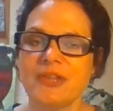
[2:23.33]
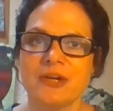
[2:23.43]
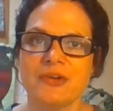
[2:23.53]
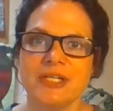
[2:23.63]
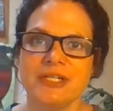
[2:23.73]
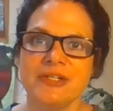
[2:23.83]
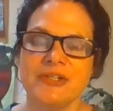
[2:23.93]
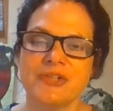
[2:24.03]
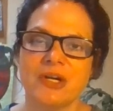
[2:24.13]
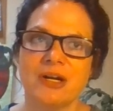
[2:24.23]
there
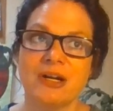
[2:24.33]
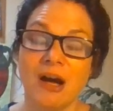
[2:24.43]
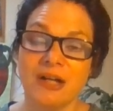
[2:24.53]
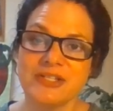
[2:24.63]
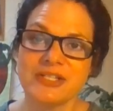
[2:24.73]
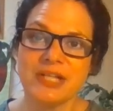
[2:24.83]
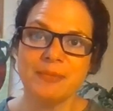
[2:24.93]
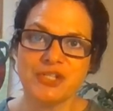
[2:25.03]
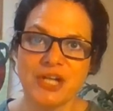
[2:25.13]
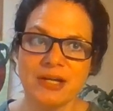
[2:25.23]
is a
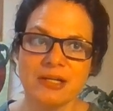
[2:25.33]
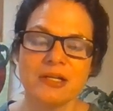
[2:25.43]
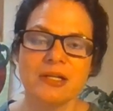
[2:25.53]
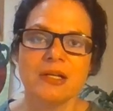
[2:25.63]
concept check,